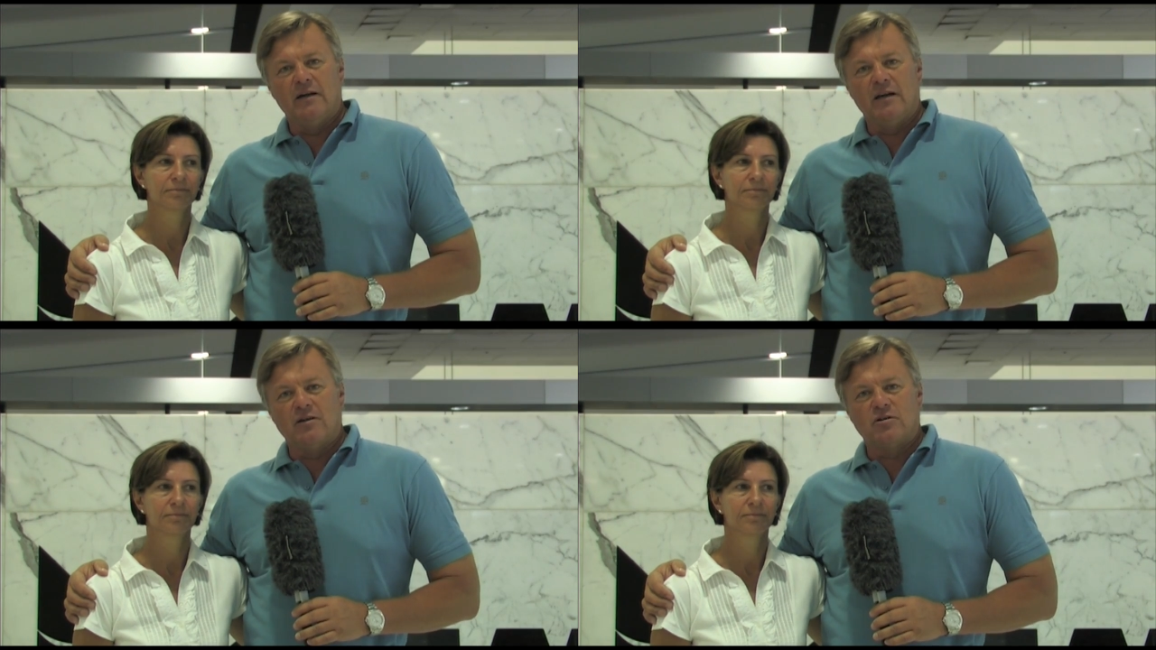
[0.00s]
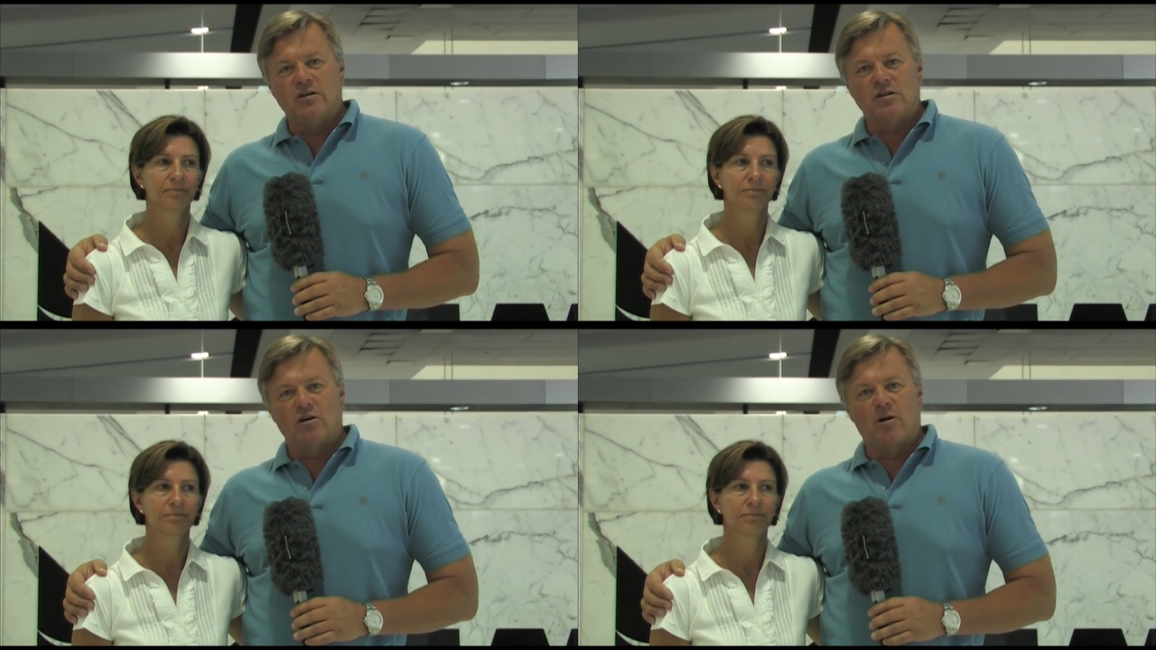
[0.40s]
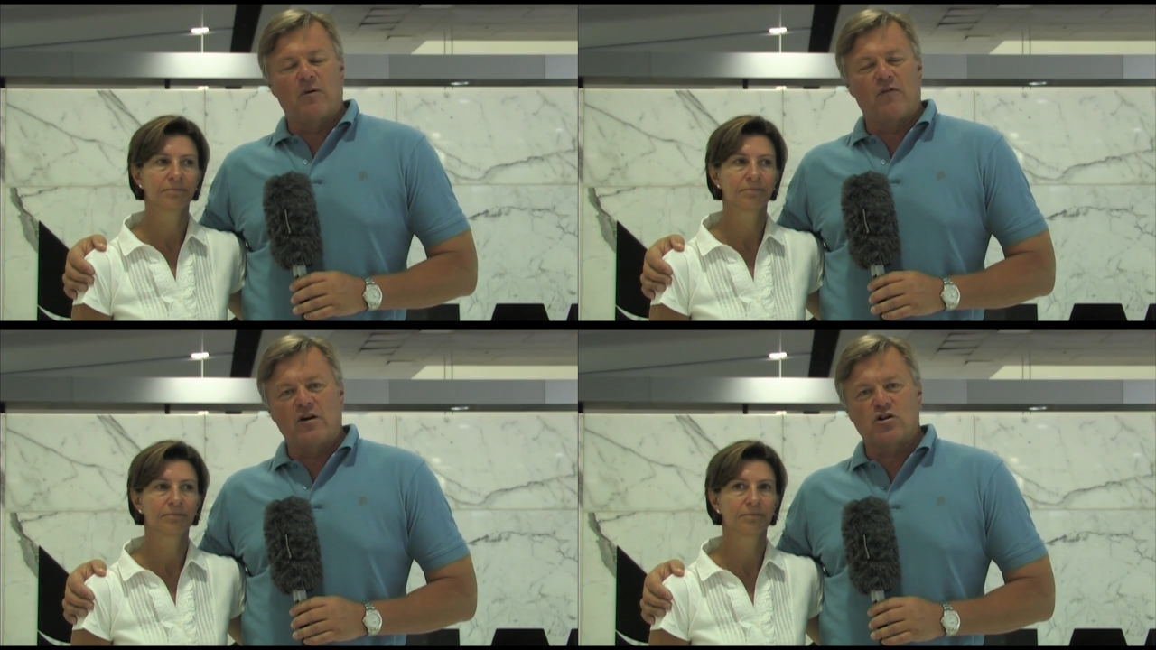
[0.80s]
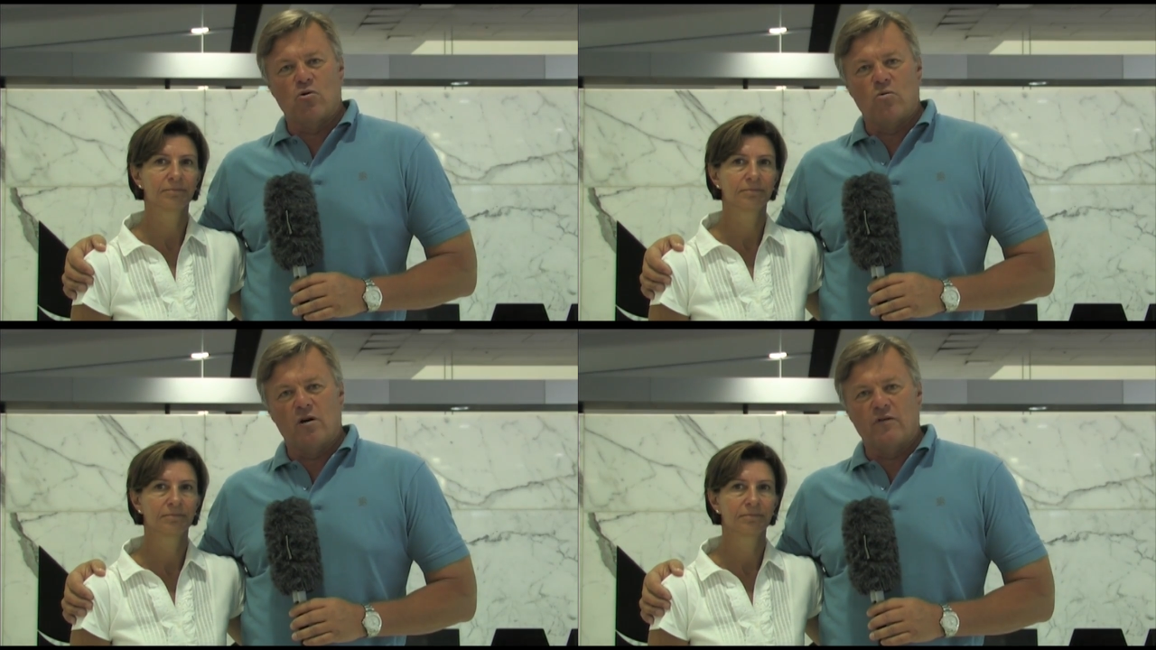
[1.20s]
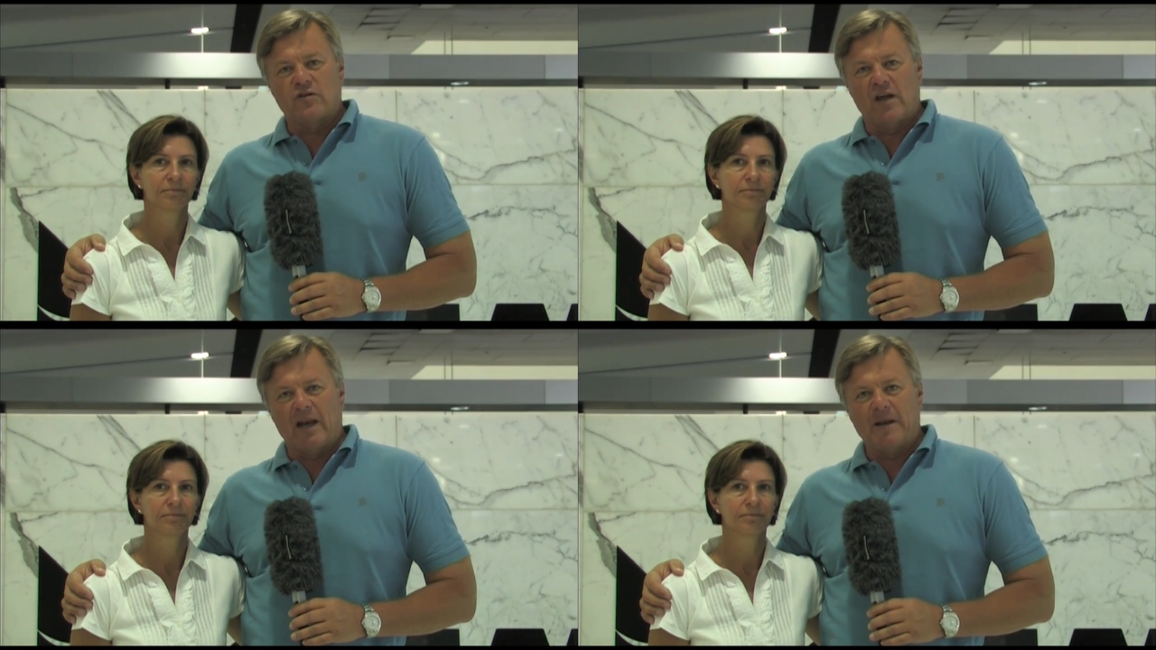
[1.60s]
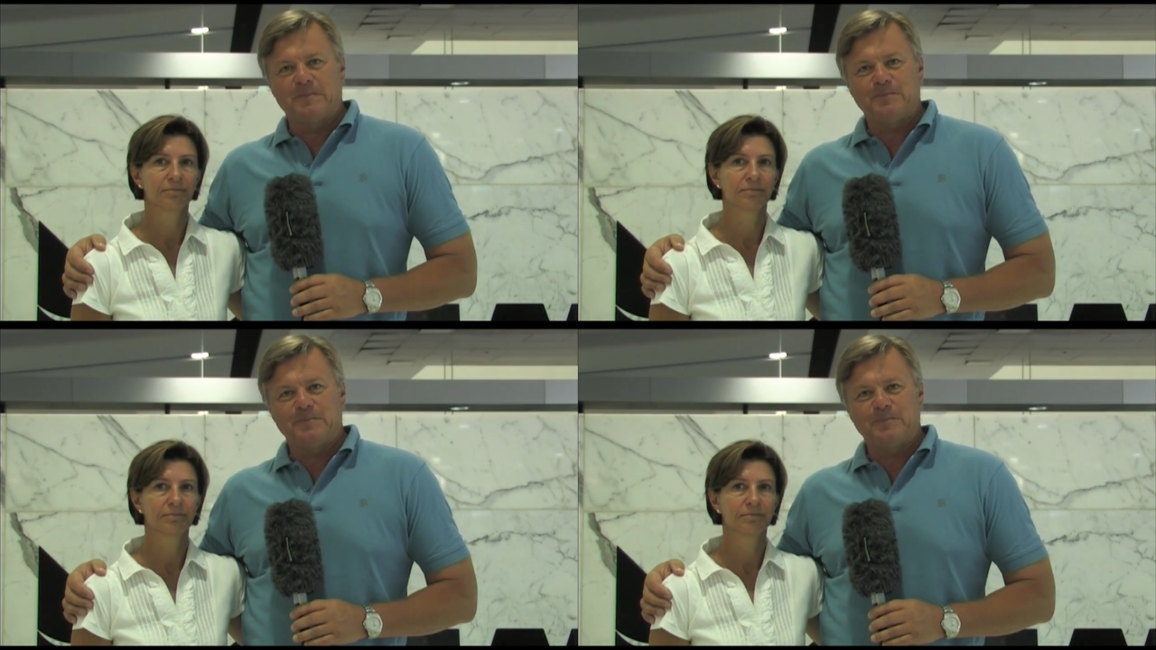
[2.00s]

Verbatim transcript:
Speaker 1: into the sort of professional world of sailing.